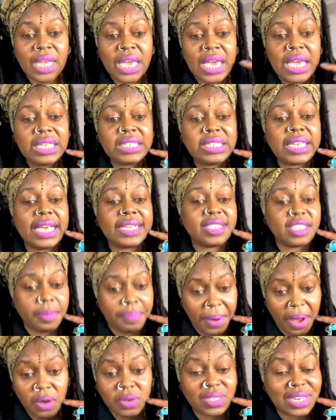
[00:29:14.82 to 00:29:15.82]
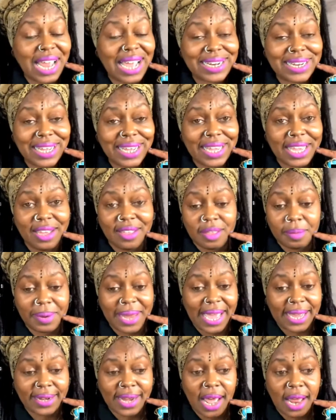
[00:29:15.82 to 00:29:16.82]
He said, "Supposing I did kill the
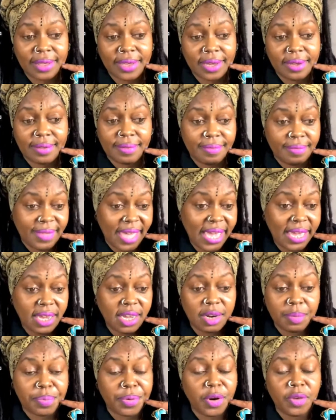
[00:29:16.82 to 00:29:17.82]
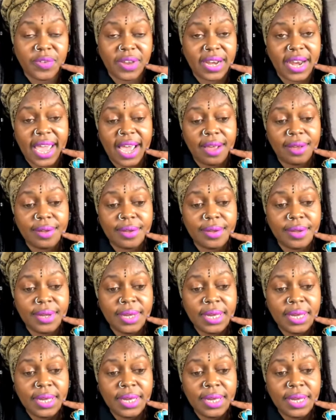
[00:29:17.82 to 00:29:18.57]
Black Dahlia, they couldn't prove it now.